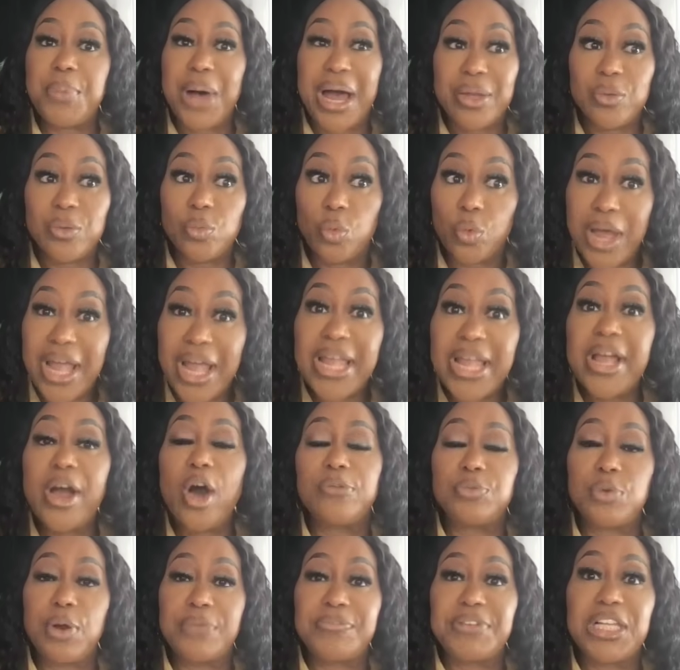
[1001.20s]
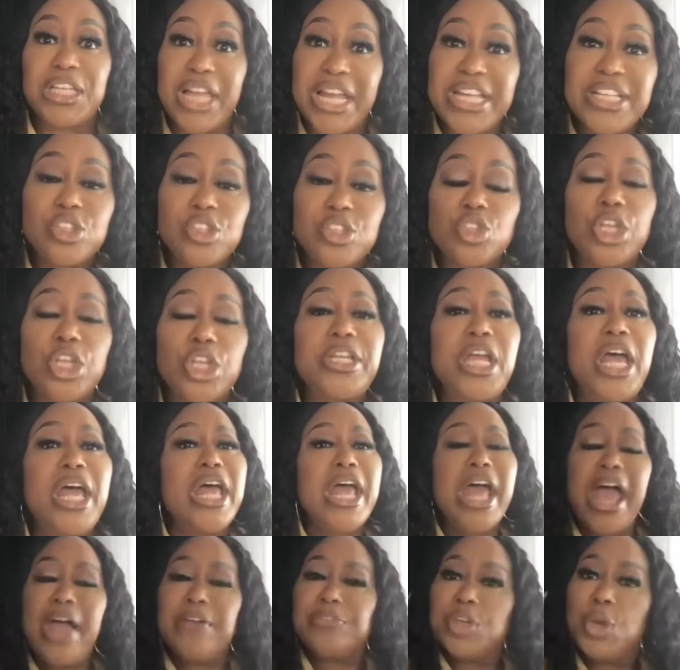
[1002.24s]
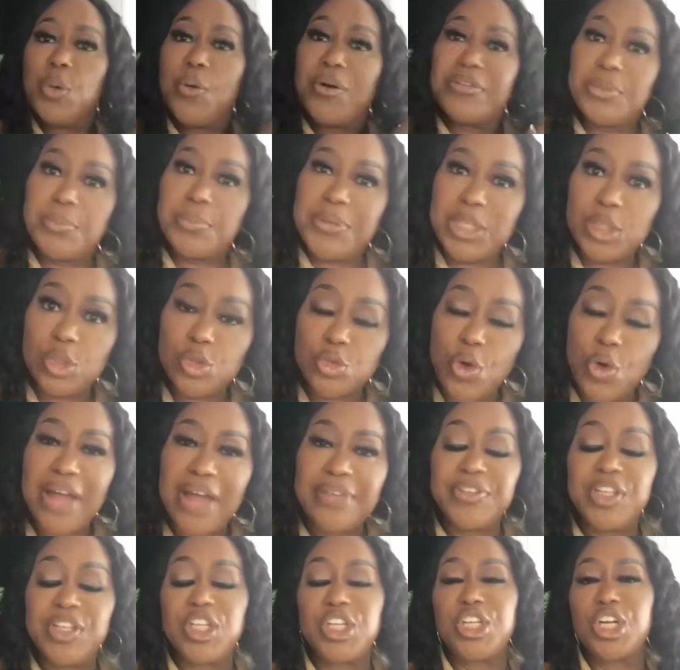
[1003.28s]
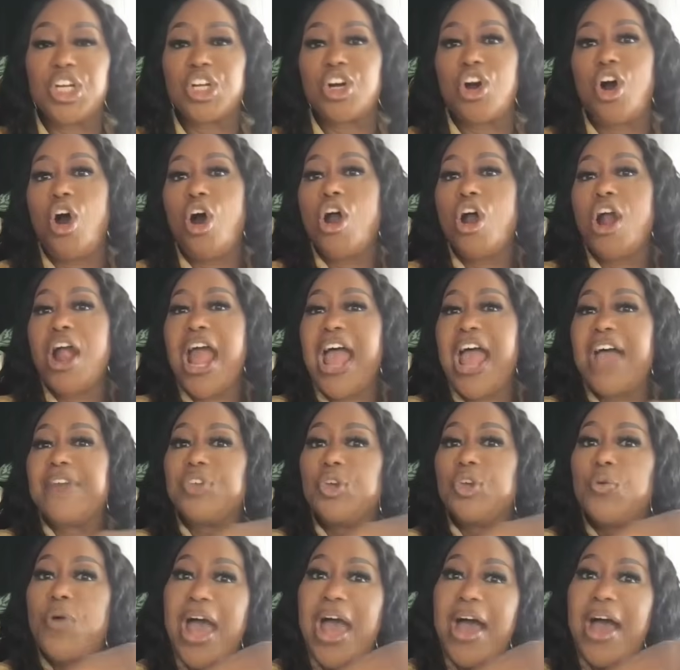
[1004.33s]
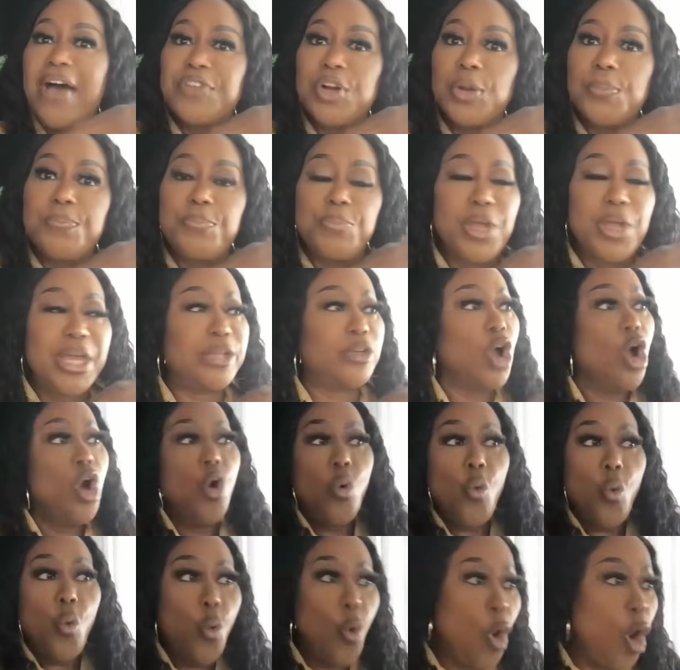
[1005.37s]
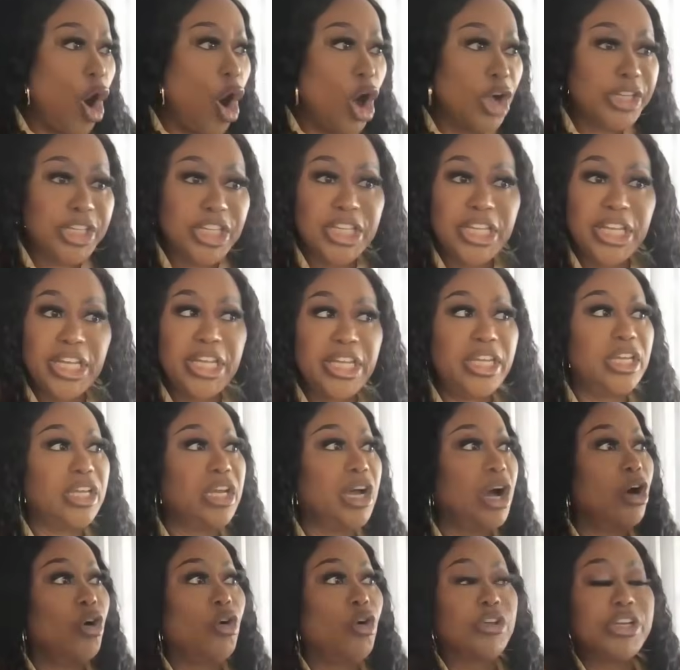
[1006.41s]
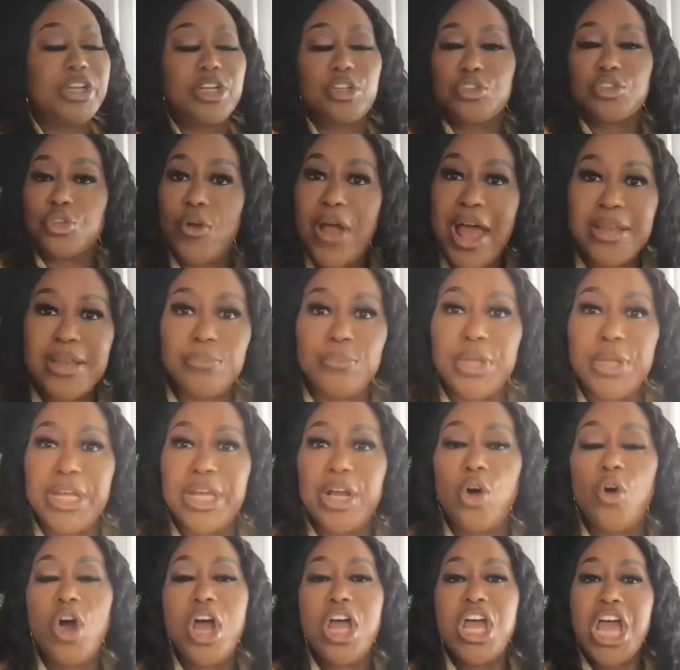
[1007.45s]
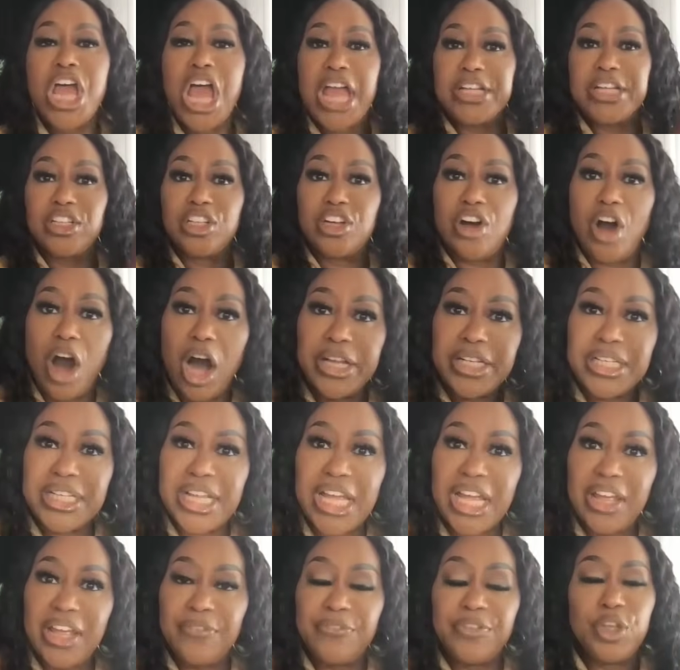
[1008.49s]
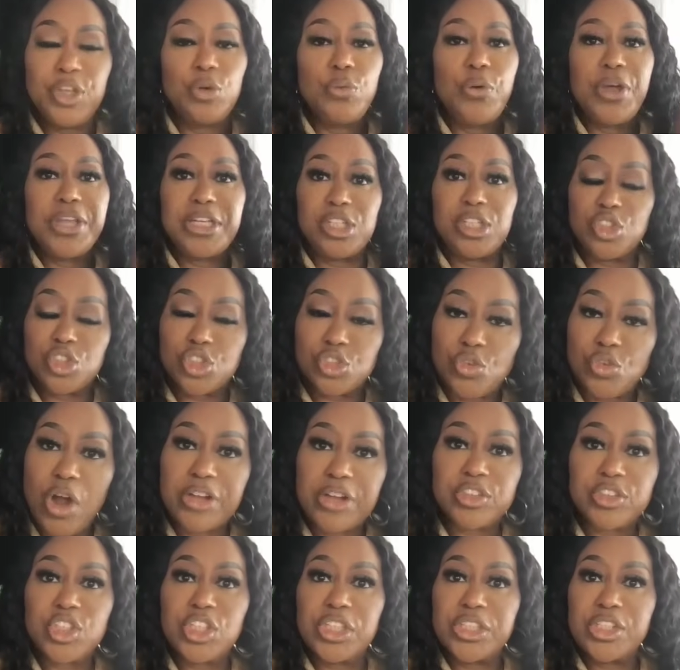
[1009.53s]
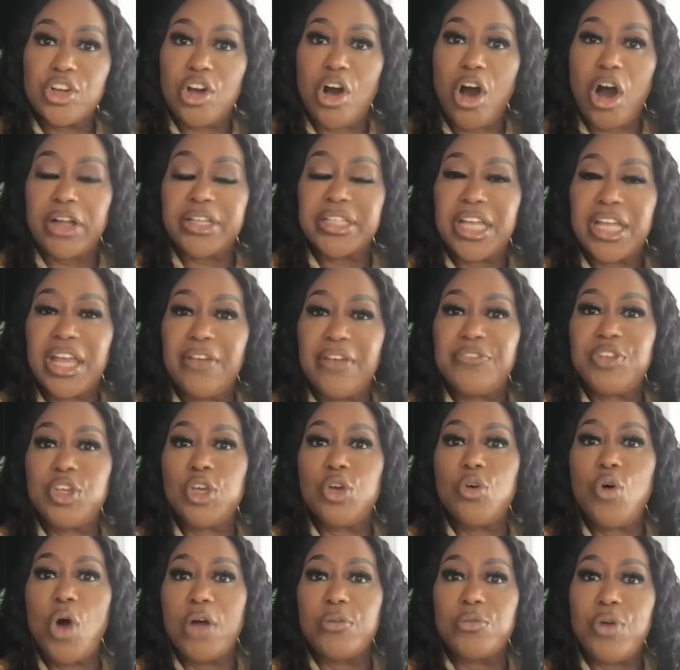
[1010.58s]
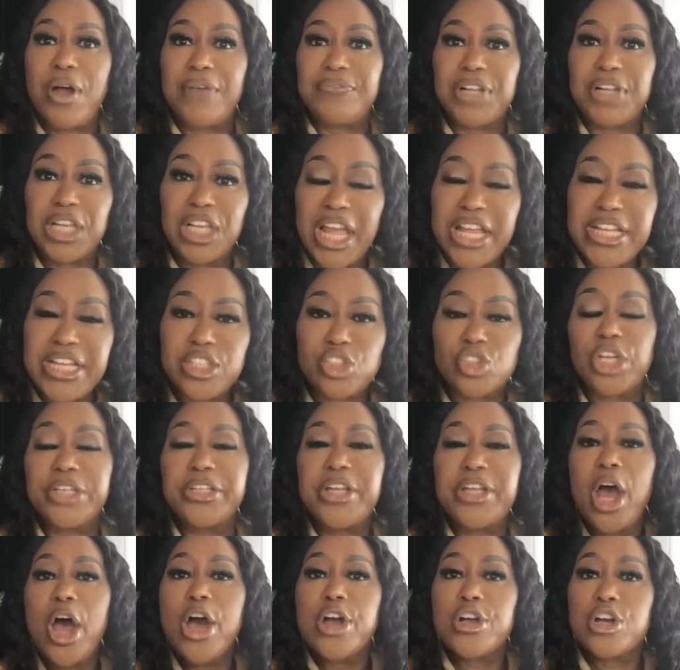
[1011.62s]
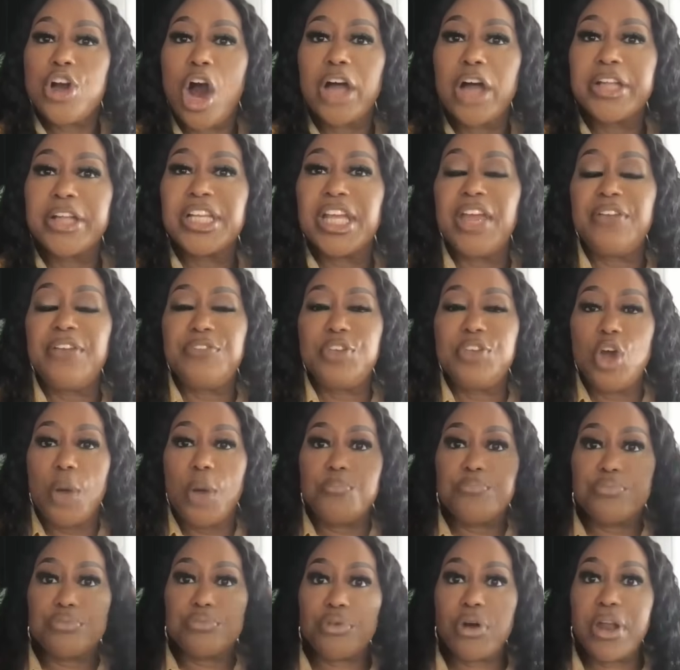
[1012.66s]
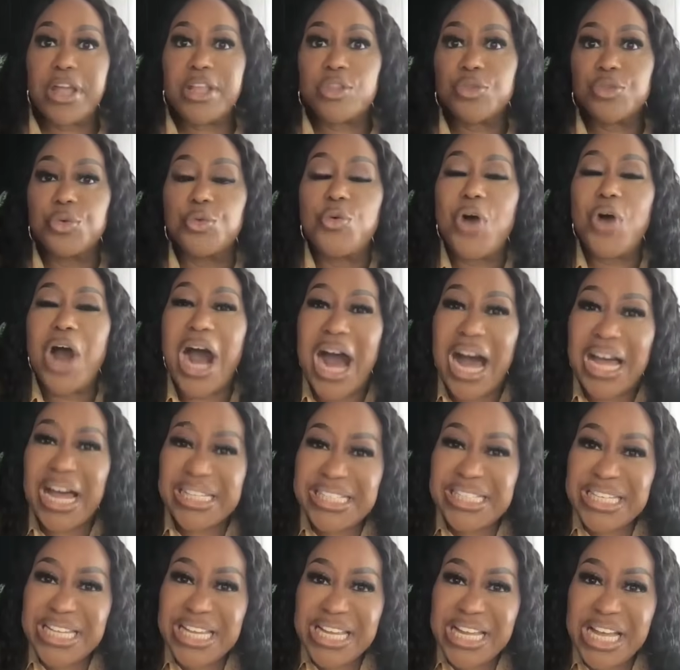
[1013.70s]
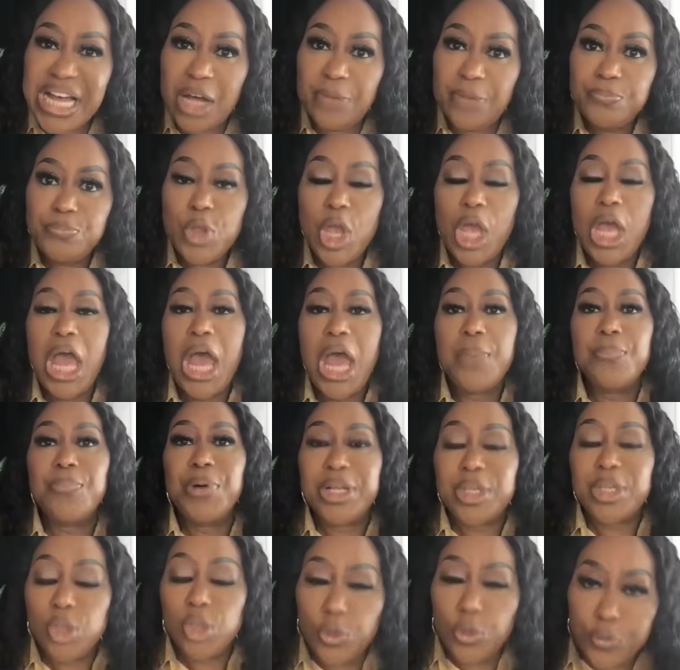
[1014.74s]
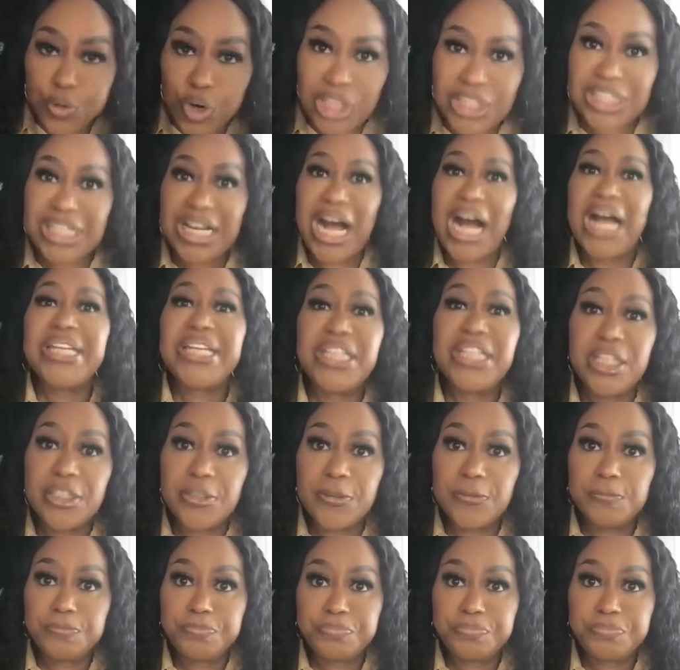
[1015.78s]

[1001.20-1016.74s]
way of revelation? Have you ever been driving in a car? Have you ever been walking on a treadmill and God gave you an instruction? God gave you a revelation. God gave you a breakthrough idea, but you forgot it.